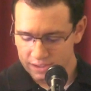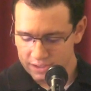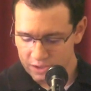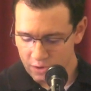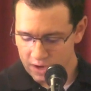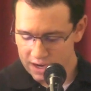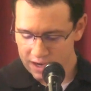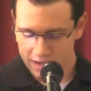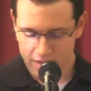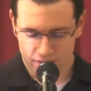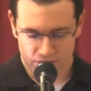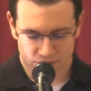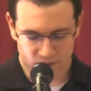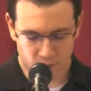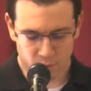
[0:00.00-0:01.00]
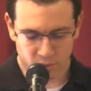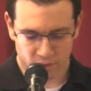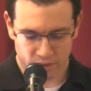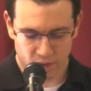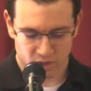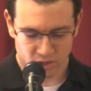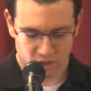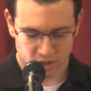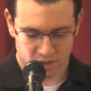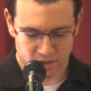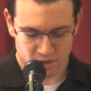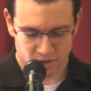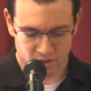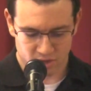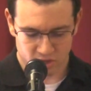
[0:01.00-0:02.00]
So I had a couple thoughts on
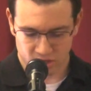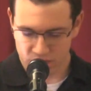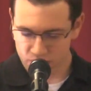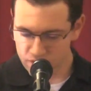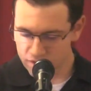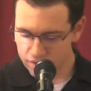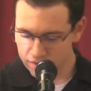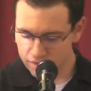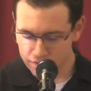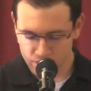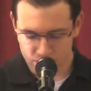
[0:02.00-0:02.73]
there to share.